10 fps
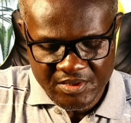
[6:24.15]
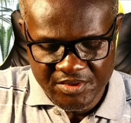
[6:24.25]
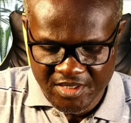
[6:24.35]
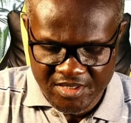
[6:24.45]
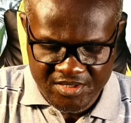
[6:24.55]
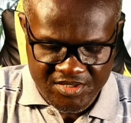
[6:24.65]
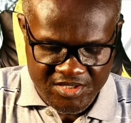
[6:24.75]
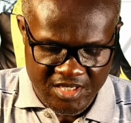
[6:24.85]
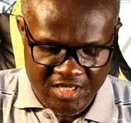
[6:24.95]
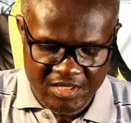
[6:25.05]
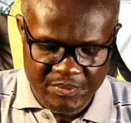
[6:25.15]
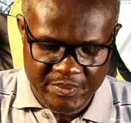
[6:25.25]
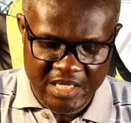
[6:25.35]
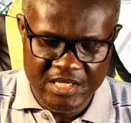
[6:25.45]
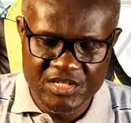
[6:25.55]
This shall
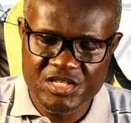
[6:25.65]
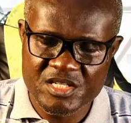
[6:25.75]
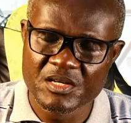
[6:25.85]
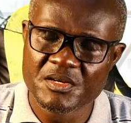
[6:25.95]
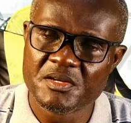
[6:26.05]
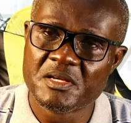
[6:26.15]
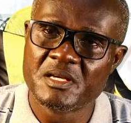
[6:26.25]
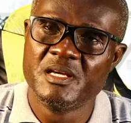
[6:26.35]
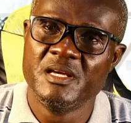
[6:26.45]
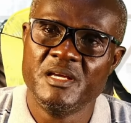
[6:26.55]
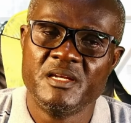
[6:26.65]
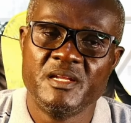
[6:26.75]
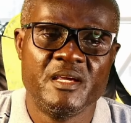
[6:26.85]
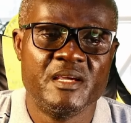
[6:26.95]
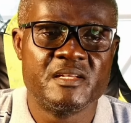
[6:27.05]
my song in
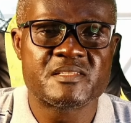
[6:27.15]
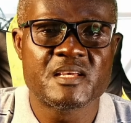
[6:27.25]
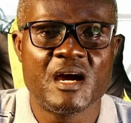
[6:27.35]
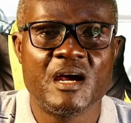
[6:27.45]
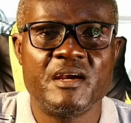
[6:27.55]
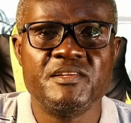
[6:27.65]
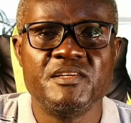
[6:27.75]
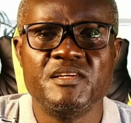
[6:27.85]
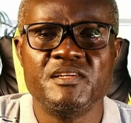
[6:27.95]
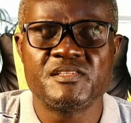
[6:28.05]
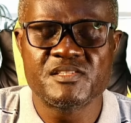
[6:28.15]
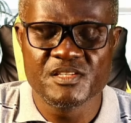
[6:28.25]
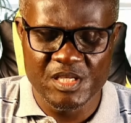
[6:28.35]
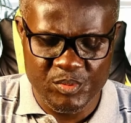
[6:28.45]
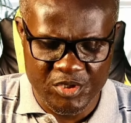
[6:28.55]
eternity